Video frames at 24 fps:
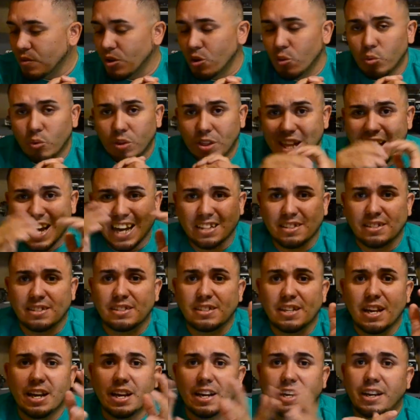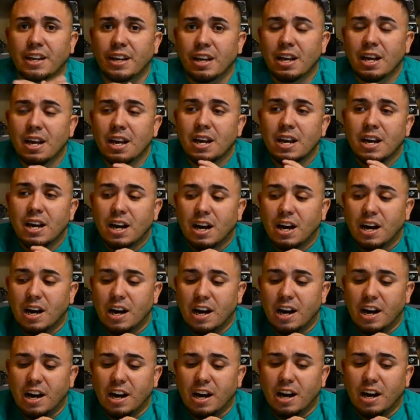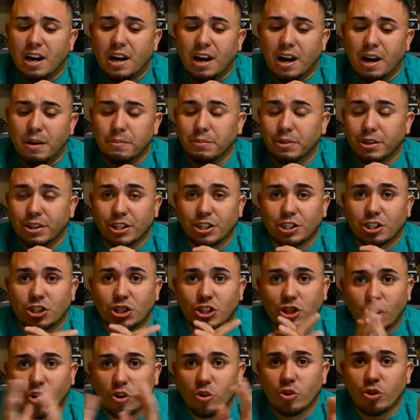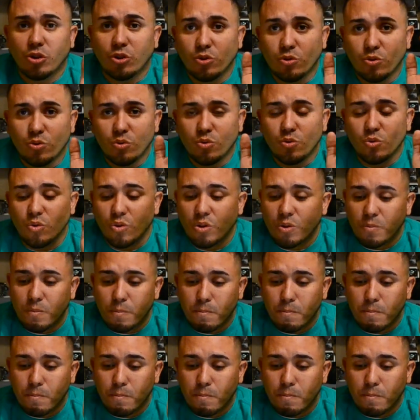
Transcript: With that said, I'm gonna show you